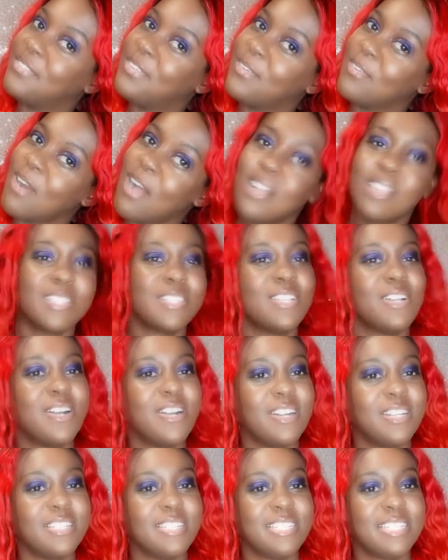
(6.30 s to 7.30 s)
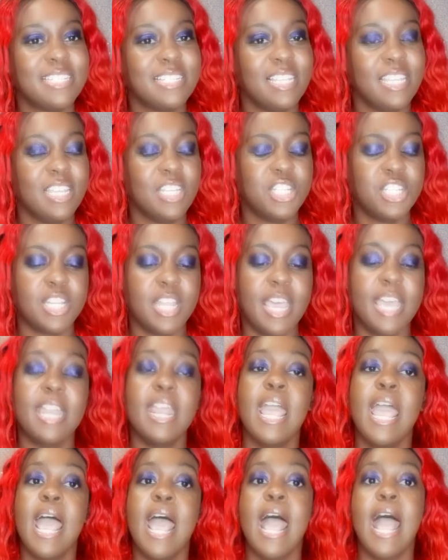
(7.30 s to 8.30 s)
of the rock stars, Talia Janette.
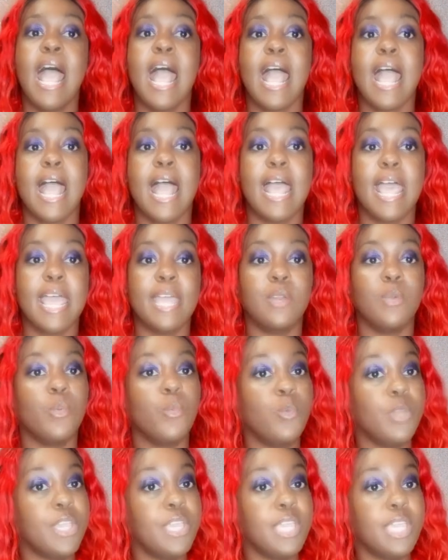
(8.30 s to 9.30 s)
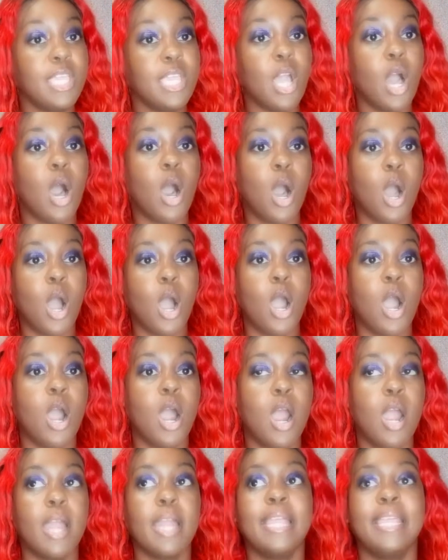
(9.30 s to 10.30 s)
And we
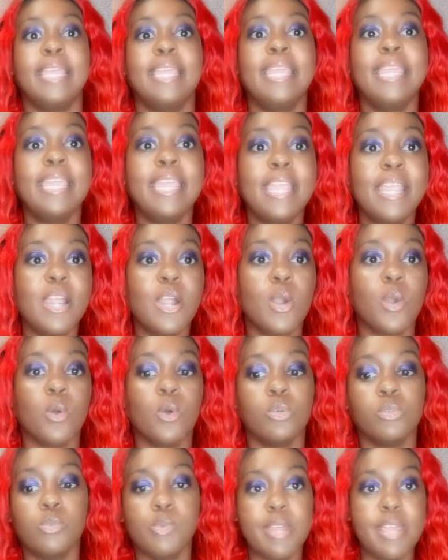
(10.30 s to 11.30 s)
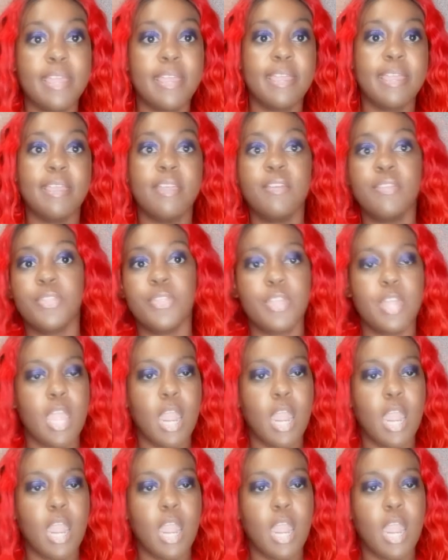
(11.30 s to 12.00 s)
are here with